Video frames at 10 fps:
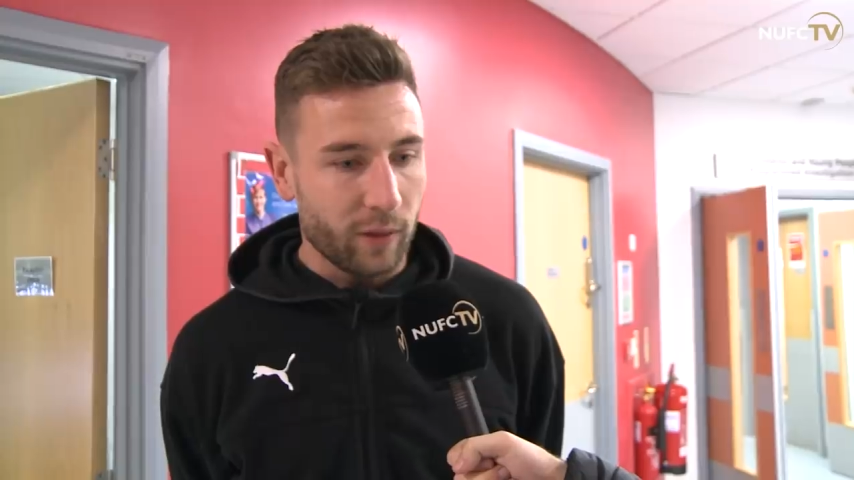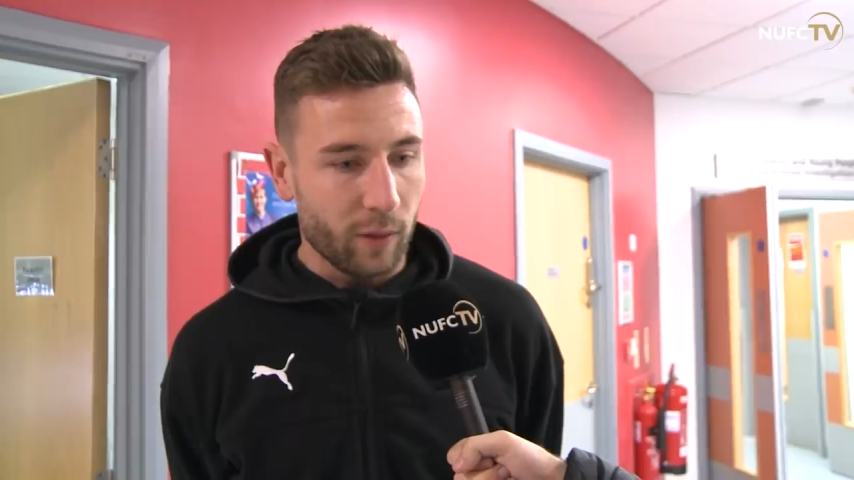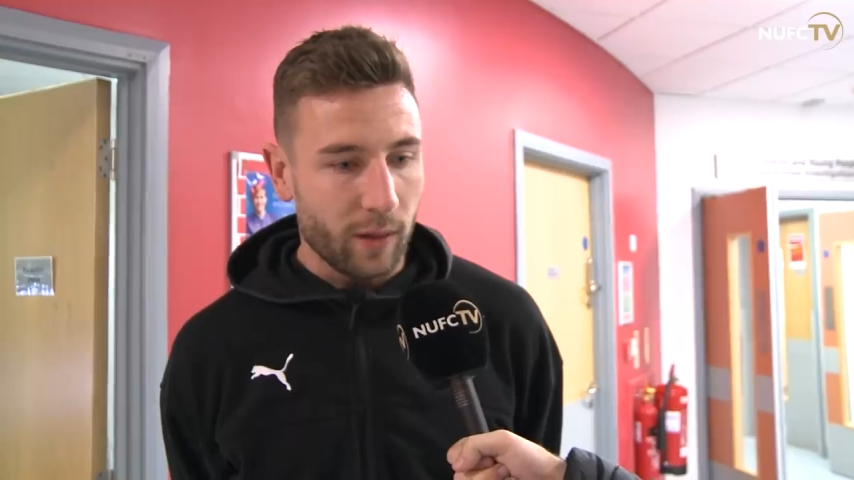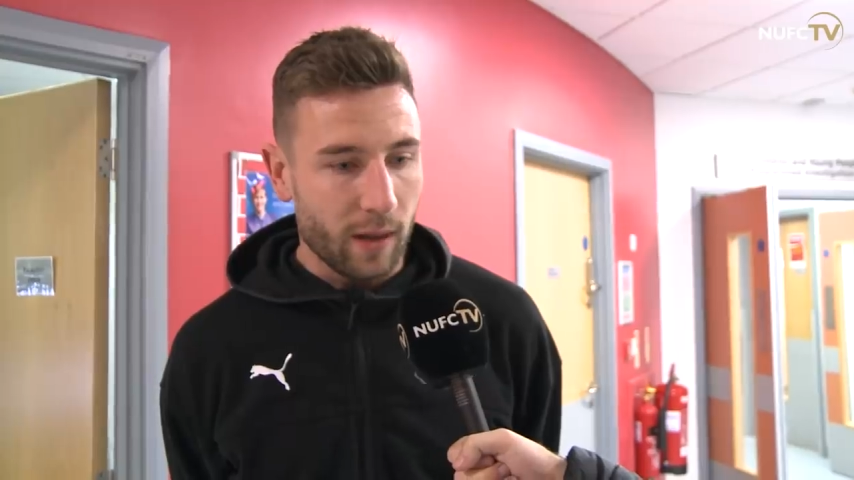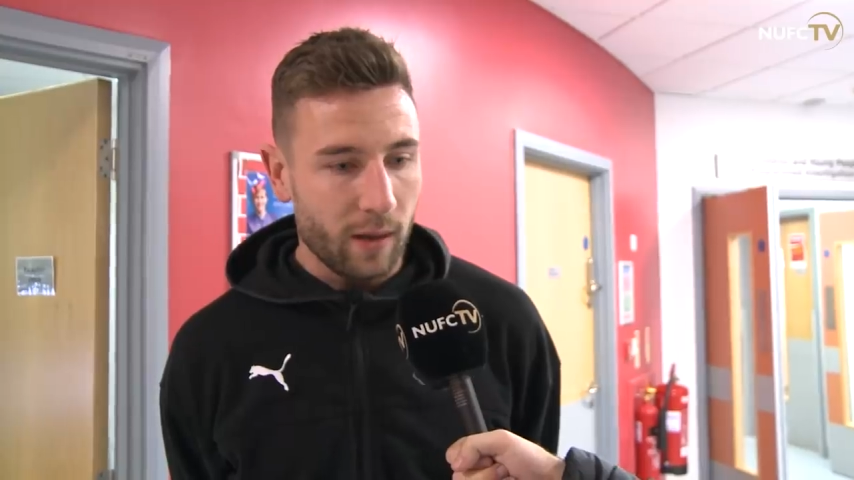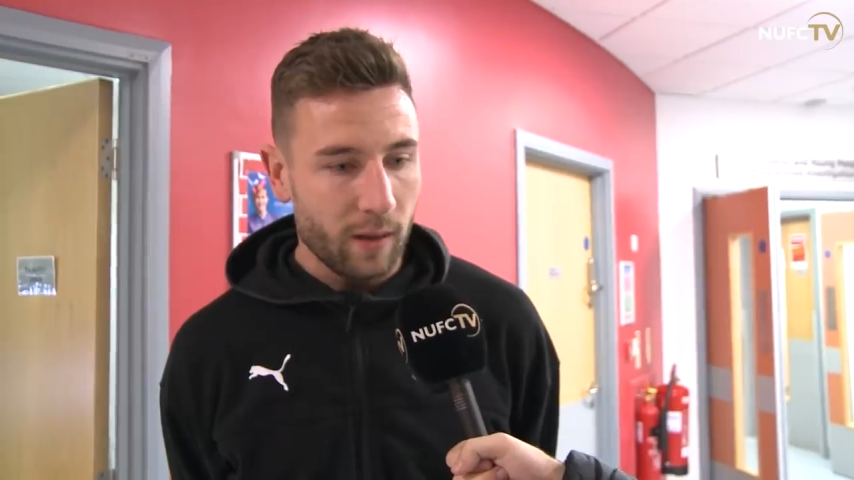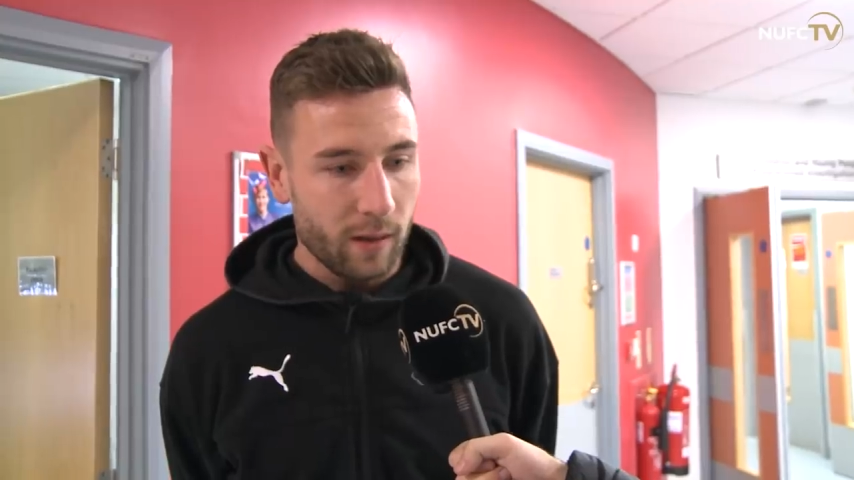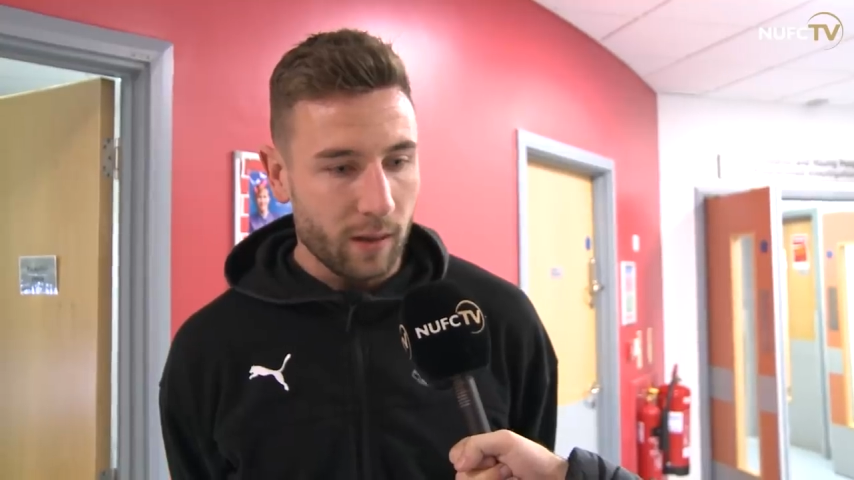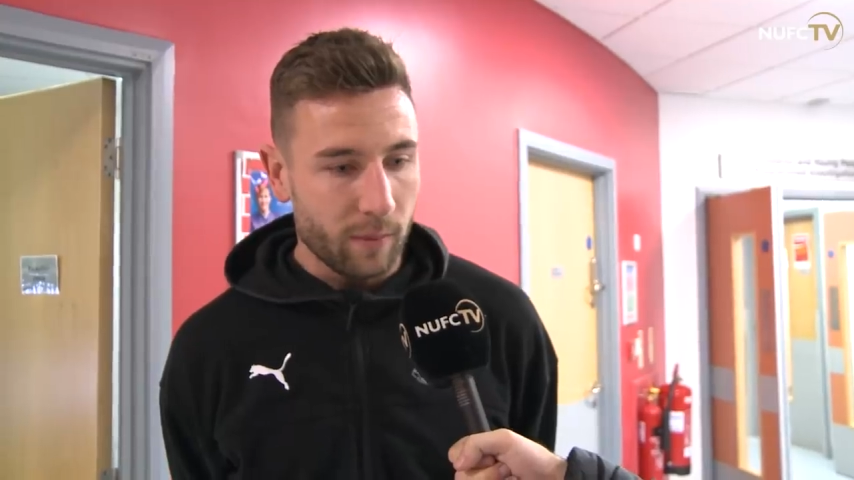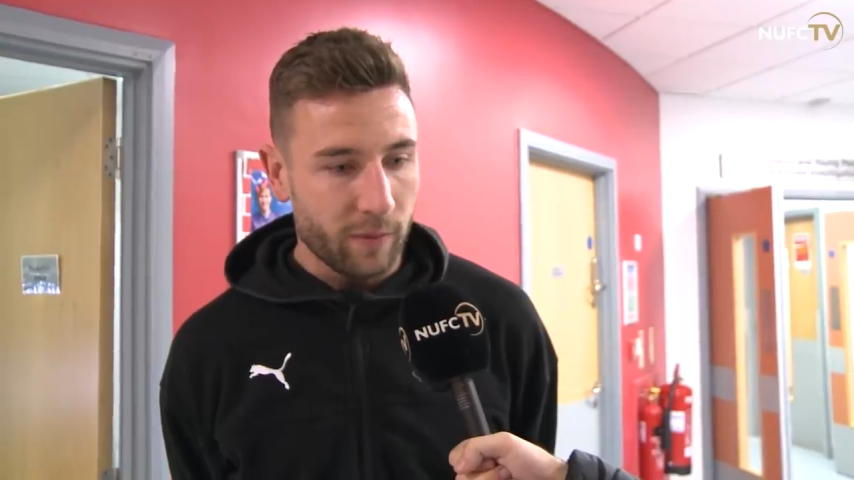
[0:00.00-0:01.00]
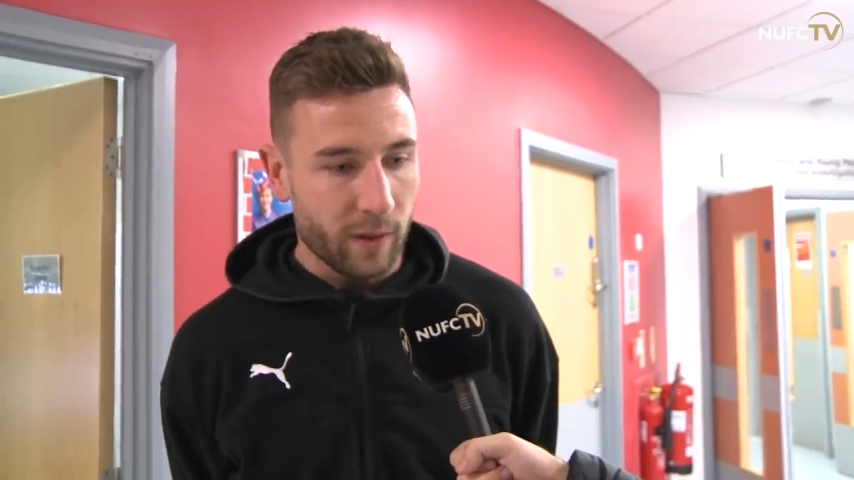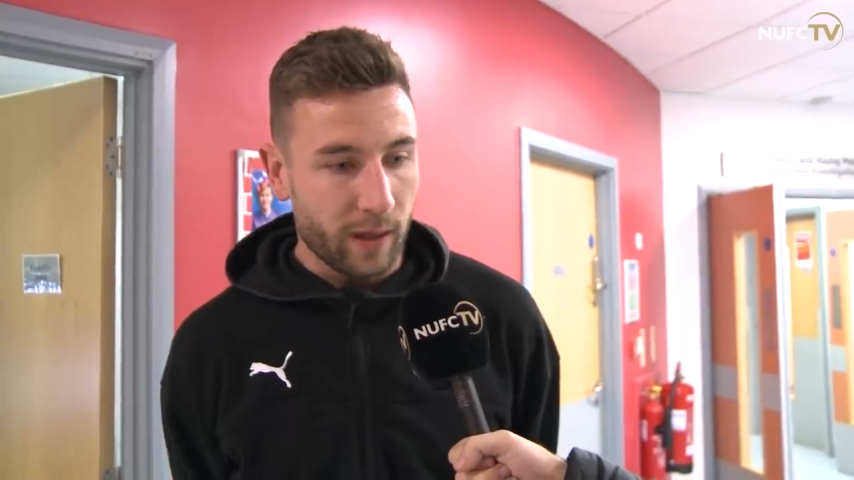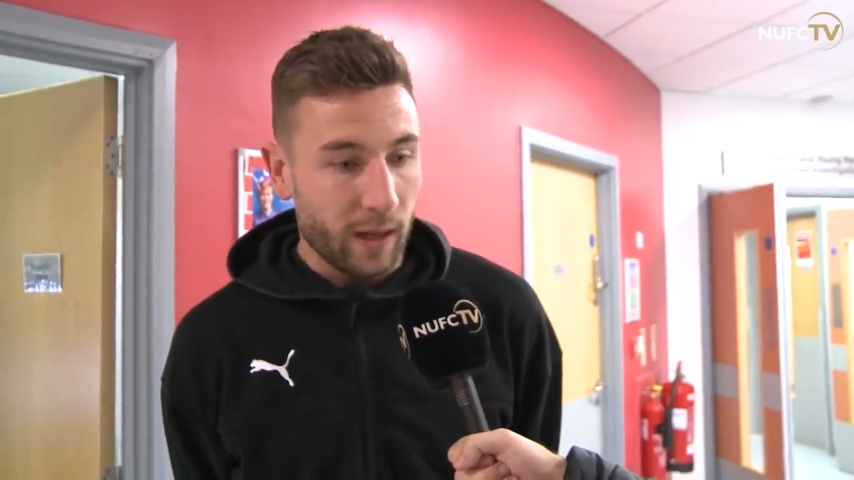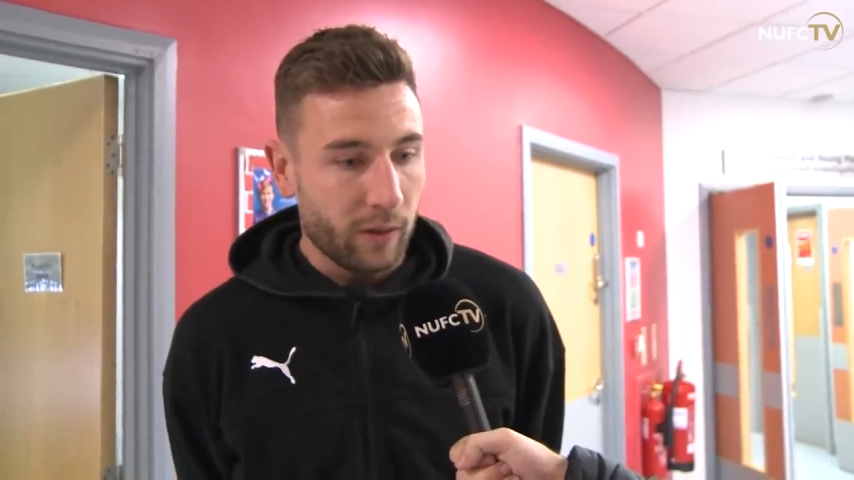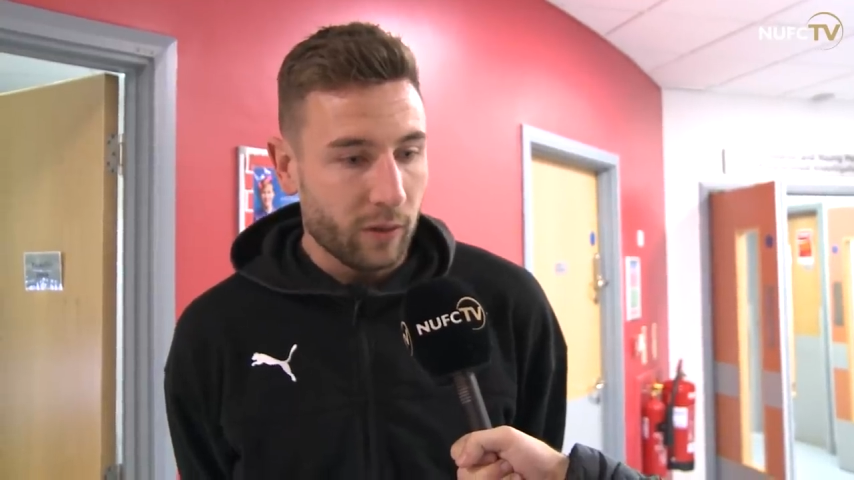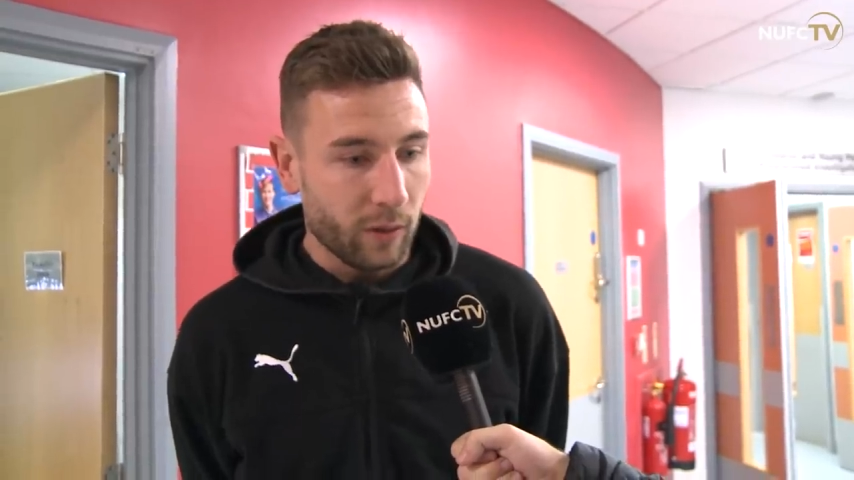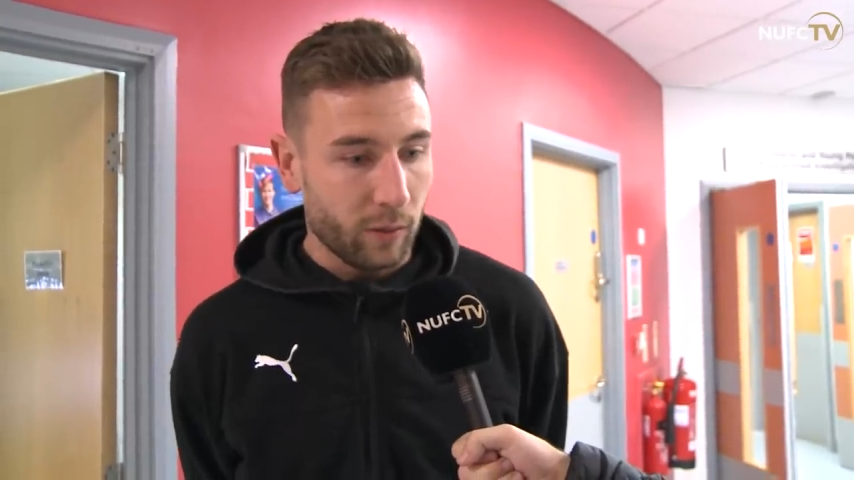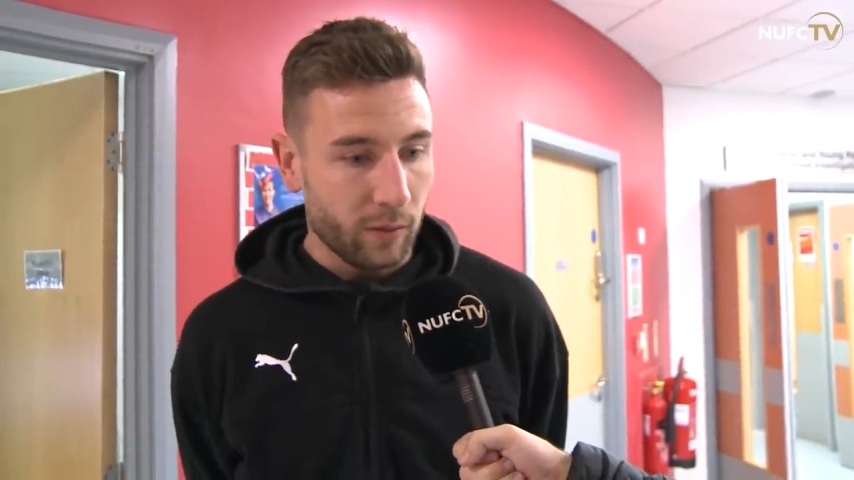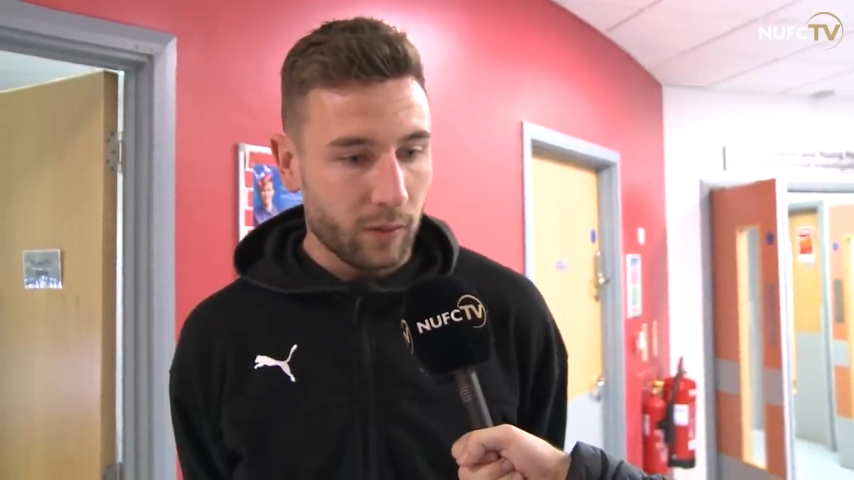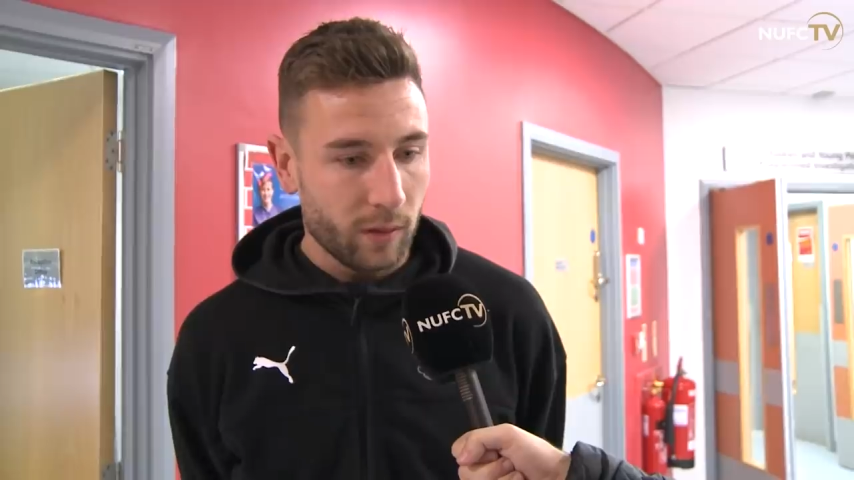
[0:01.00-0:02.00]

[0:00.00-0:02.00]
do here um, for the kids who